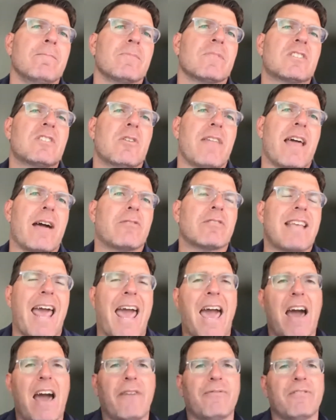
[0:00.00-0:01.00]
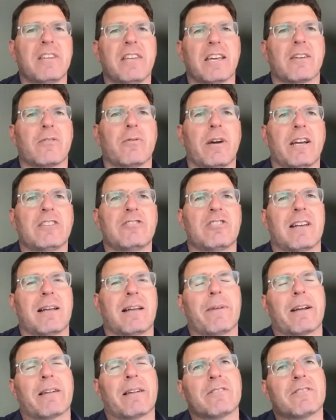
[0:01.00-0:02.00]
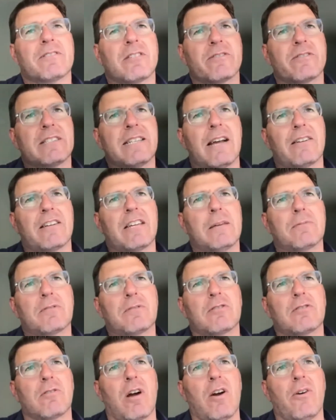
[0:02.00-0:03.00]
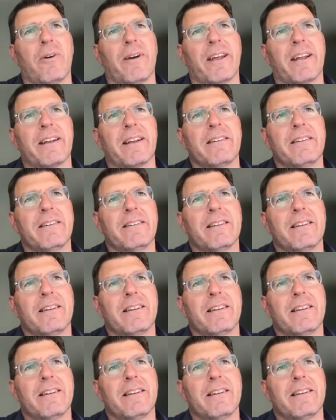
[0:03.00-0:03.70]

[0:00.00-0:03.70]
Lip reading: So that was half of the equation. I'm like, well, ServiceNow keeps growing.